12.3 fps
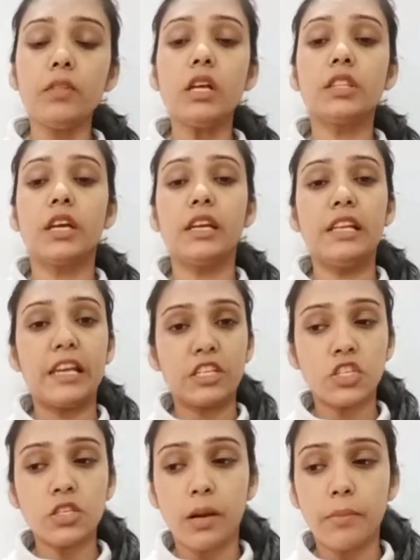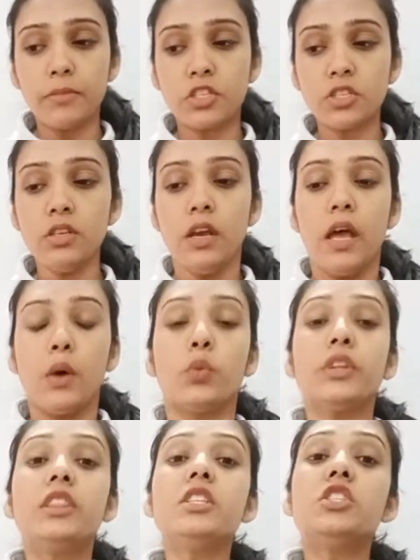The Election Commission,
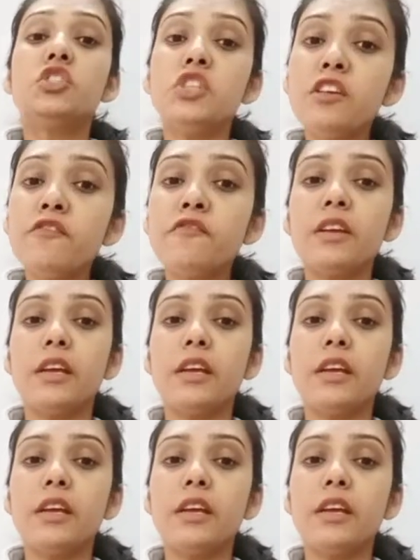with the Chief